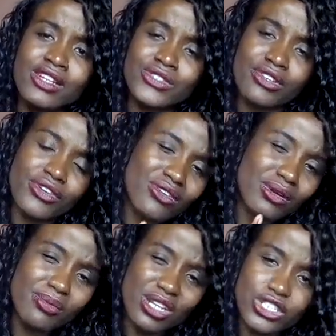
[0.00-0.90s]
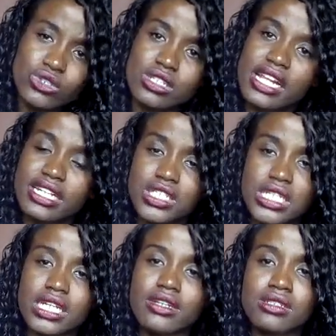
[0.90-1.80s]
So if you have an issue with like
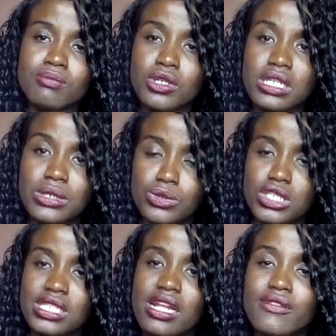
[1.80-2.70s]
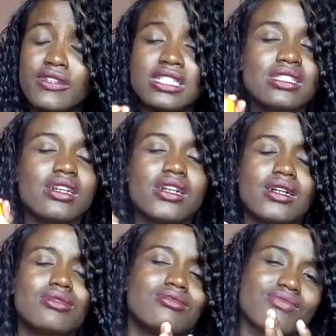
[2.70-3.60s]
trying products with sulfates,
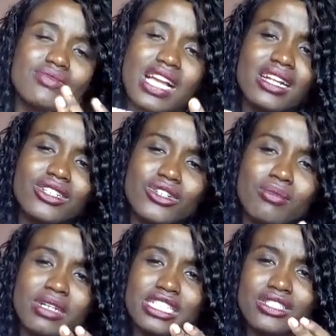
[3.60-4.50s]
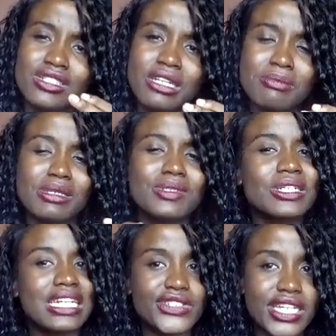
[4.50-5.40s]
I'll recommend, maybe
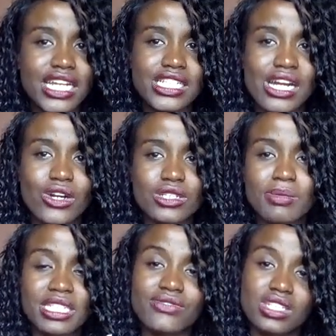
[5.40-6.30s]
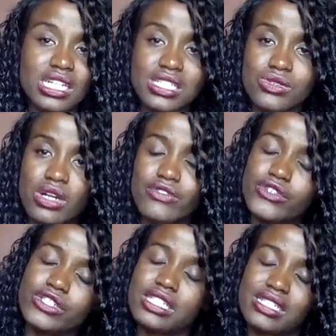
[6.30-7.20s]
you can try it out, but if it doesn't work
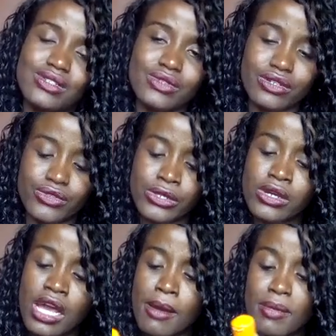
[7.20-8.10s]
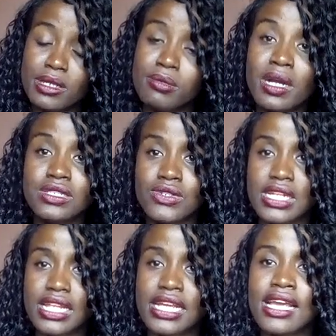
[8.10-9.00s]
for you, it doesn't work for you. But
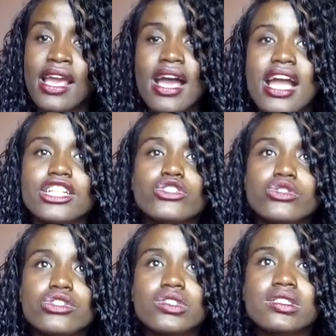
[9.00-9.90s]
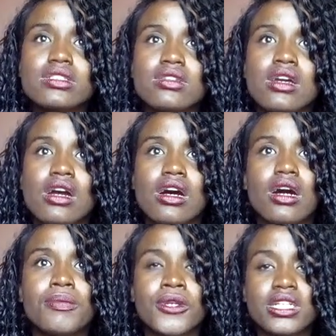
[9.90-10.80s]
personally, I do use
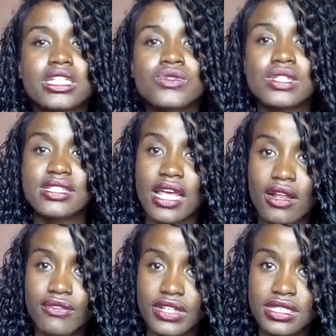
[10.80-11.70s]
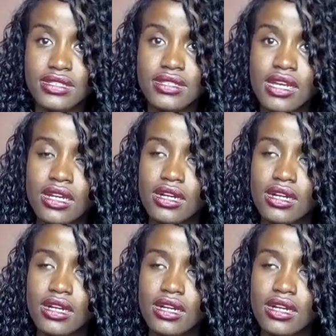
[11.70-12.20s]
products with sulfates.